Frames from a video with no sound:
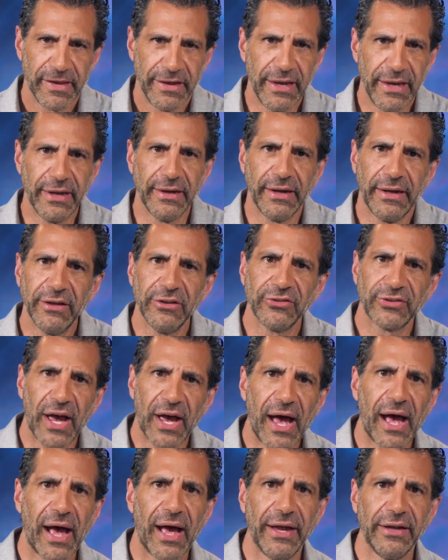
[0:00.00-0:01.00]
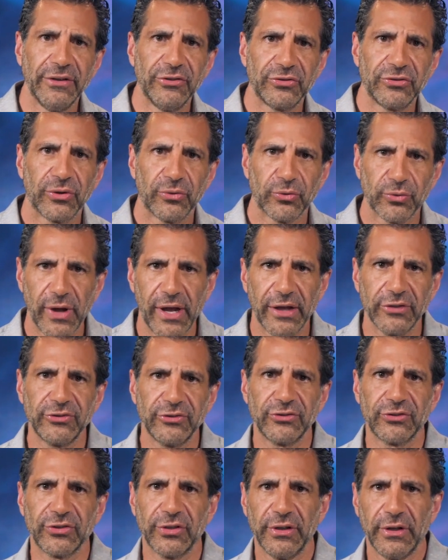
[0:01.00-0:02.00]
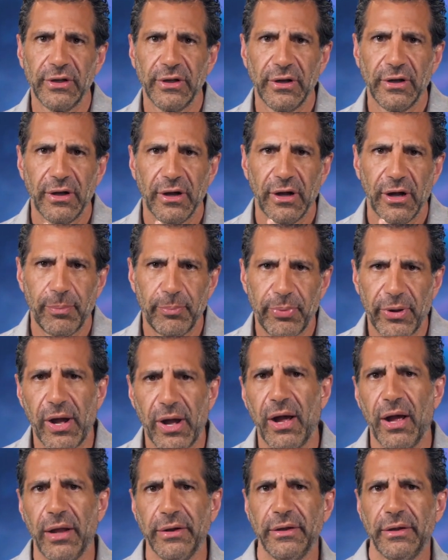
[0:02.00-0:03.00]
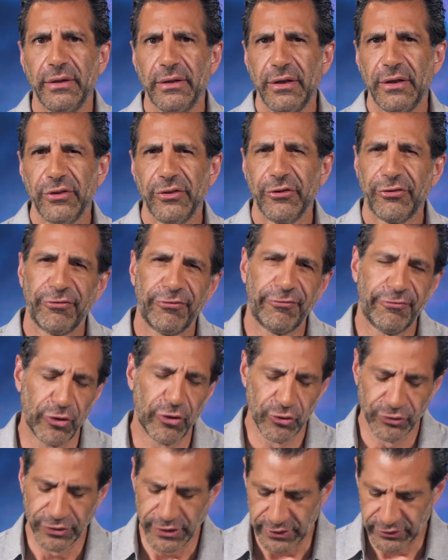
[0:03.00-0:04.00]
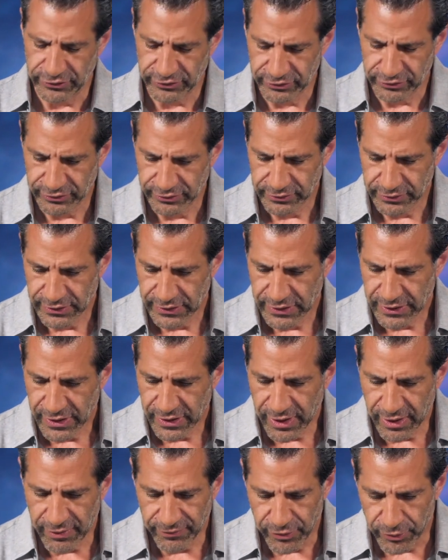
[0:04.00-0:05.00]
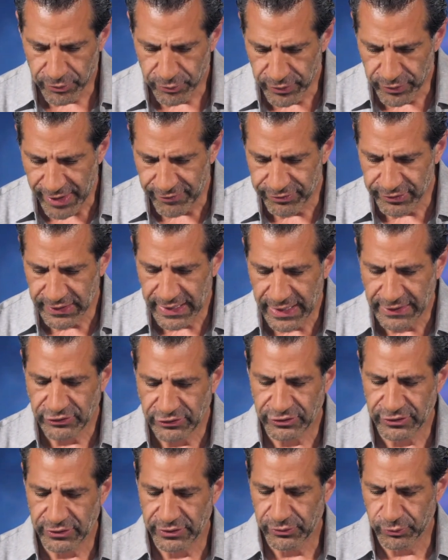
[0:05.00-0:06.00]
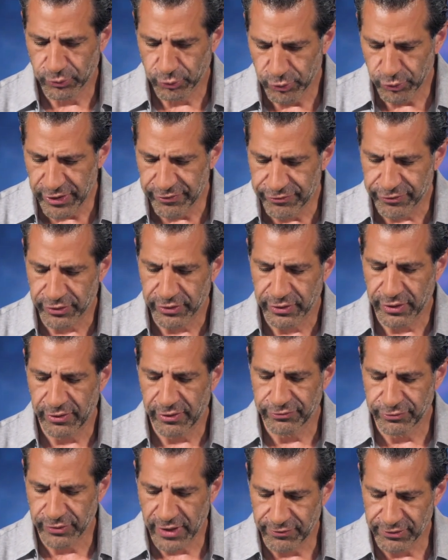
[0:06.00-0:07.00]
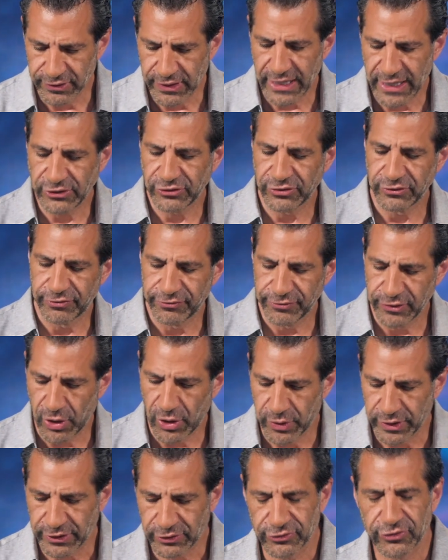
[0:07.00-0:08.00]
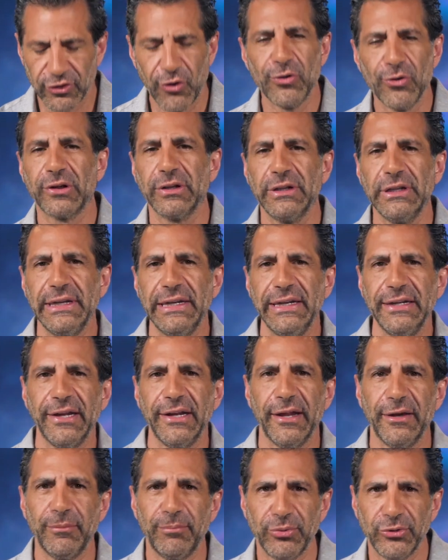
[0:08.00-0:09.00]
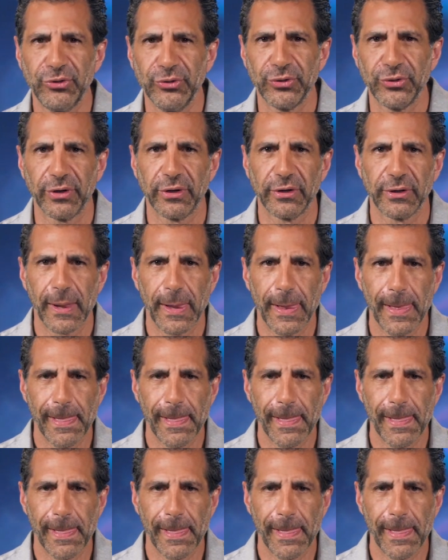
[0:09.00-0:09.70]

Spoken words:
in His eyes rest upon the fullness of the revelation, the river of revelation flowing so clean and pure.